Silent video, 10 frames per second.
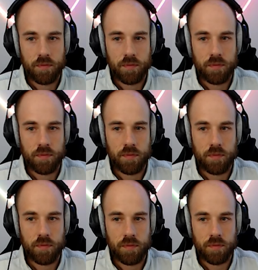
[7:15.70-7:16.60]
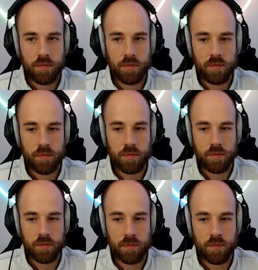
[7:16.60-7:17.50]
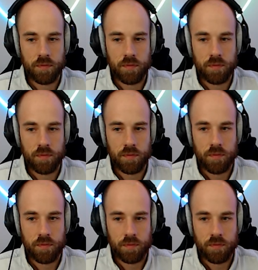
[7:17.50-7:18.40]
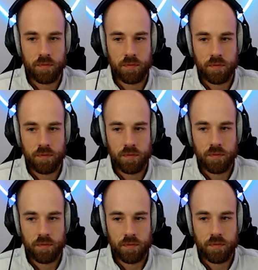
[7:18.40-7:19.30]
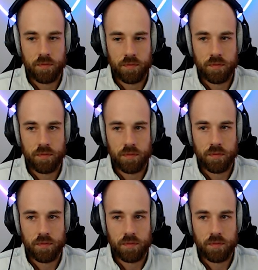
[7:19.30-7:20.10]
The person shown says nothing.